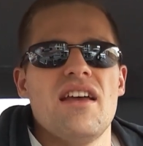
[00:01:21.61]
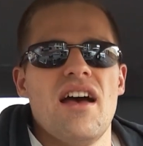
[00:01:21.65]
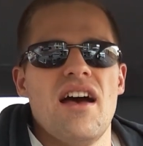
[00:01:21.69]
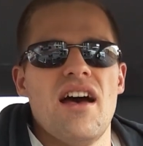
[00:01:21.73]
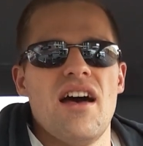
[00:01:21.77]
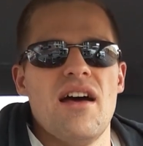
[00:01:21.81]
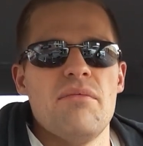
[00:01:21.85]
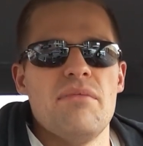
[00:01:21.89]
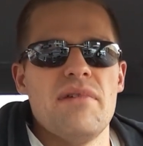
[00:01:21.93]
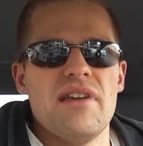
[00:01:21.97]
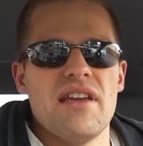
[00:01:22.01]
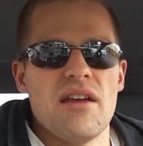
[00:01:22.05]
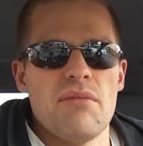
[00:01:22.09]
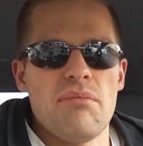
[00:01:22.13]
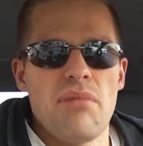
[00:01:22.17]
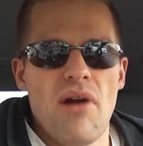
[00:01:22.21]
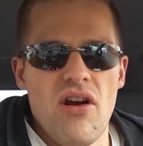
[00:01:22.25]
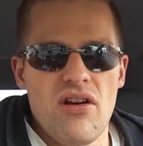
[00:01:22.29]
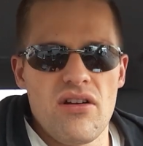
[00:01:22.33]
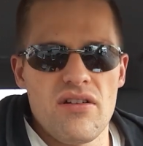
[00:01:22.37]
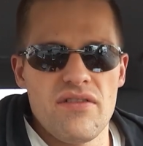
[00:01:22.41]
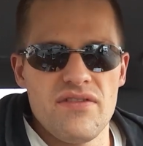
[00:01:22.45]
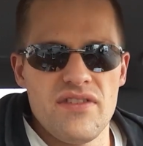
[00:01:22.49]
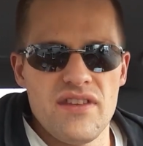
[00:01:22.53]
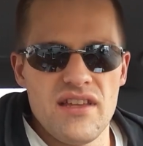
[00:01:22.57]
uh, being a
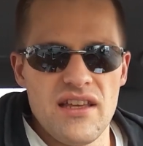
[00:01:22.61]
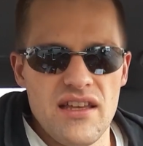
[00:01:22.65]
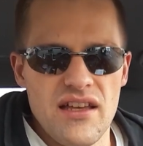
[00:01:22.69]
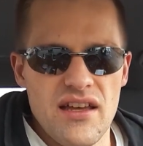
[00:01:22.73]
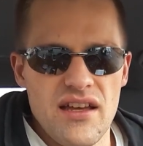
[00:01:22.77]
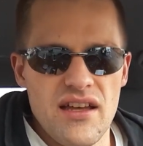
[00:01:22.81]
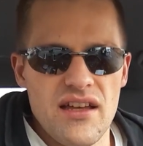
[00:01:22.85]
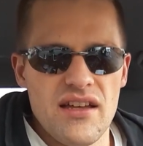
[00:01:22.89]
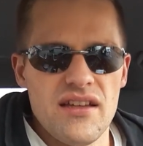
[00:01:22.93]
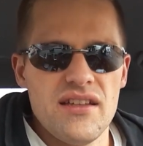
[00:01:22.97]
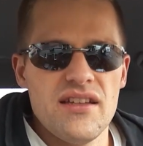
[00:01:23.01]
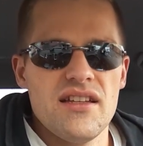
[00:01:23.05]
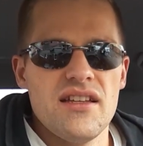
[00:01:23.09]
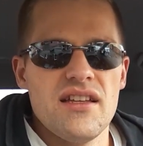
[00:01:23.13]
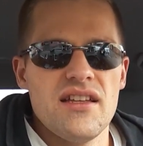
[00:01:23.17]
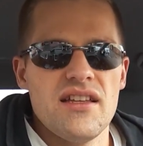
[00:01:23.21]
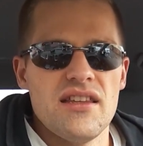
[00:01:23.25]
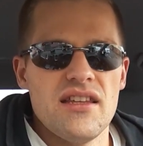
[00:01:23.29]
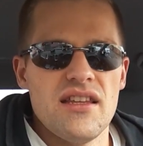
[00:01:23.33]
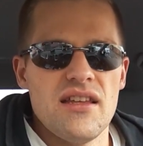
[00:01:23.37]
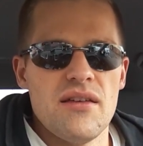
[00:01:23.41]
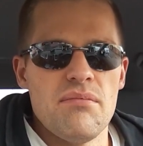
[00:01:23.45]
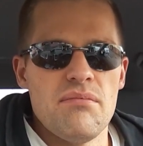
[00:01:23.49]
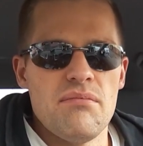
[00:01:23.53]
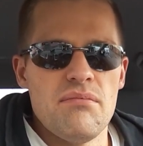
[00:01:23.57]
part of the uh,
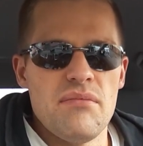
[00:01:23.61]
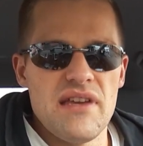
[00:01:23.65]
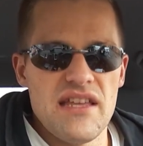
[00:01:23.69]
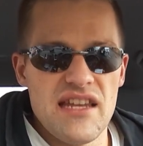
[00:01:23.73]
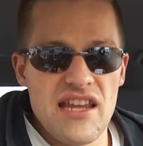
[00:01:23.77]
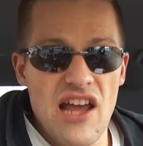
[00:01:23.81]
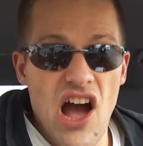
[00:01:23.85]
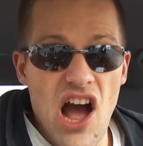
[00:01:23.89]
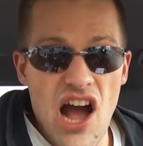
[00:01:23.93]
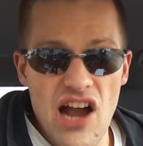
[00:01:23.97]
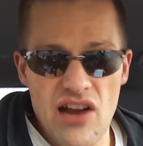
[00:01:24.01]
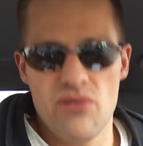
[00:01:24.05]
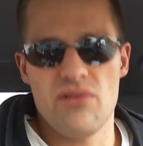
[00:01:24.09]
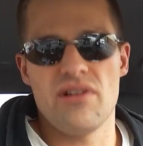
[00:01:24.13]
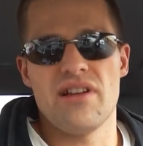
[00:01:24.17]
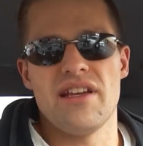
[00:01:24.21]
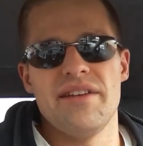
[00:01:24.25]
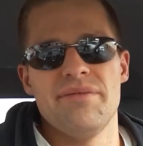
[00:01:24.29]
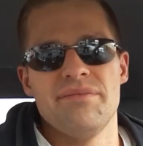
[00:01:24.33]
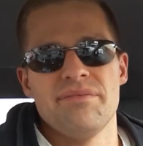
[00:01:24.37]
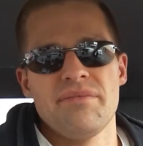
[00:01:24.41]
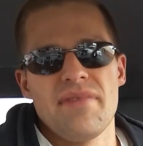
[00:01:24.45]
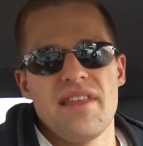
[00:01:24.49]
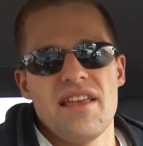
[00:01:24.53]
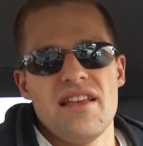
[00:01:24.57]
the mediocrity.